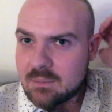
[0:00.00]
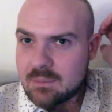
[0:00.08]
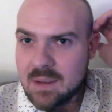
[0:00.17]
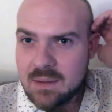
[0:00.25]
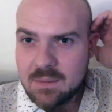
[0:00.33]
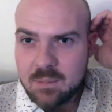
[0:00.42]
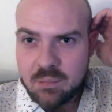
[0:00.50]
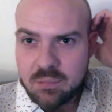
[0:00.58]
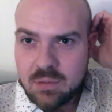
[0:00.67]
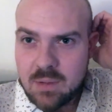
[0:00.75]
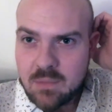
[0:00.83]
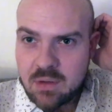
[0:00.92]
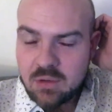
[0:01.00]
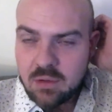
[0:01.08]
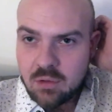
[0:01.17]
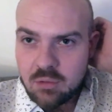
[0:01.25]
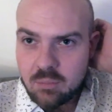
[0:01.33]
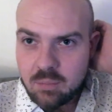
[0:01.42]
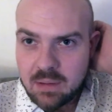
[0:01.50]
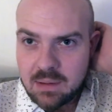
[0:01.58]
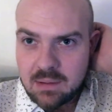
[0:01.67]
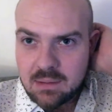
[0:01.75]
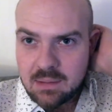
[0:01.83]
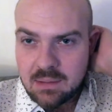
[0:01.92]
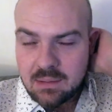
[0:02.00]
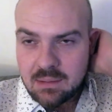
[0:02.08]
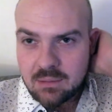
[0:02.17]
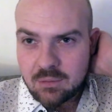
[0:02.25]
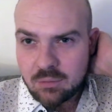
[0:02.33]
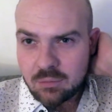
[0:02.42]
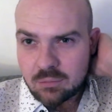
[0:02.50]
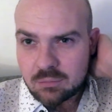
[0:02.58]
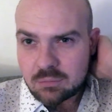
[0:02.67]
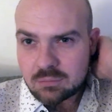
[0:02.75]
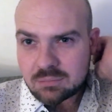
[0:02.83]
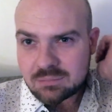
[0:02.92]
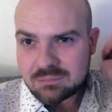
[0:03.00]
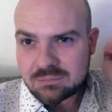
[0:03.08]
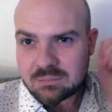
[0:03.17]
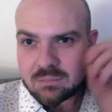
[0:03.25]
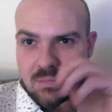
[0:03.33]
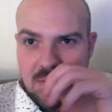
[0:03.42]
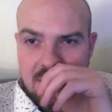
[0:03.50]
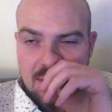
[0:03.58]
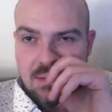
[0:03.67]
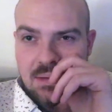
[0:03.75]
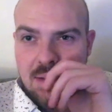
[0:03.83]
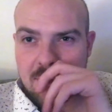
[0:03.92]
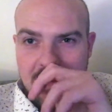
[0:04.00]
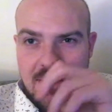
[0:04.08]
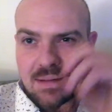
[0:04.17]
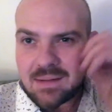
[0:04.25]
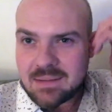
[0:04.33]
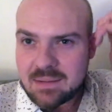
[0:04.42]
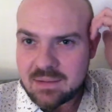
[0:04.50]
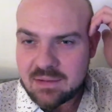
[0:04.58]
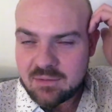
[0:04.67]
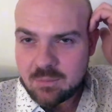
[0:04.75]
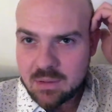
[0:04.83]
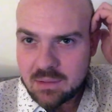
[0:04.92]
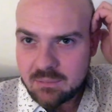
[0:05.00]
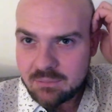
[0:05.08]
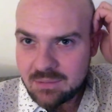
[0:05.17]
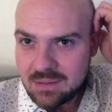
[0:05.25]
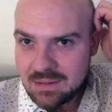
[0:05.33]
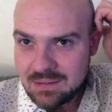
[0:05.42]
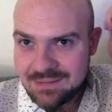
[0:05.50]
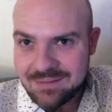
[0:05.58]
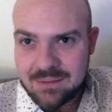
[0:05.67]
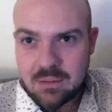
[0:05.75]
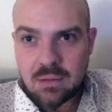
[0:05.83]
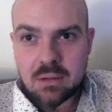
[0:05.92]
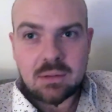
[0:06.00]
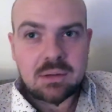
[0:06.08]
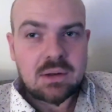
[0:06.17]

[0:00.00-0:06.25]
there's pretty much no pain there at all. A tiny bit sensitive, but really not a lot.